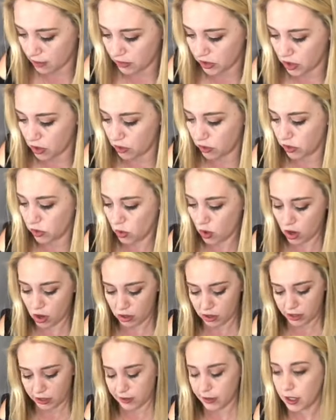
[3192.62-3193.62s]
time zones
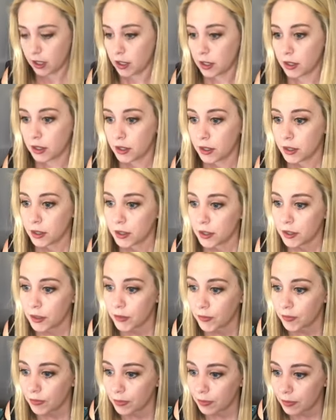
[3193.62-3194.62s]
work.
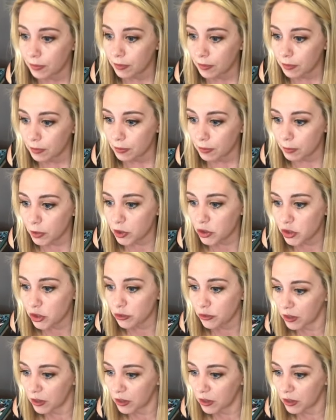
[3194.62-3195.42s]
Put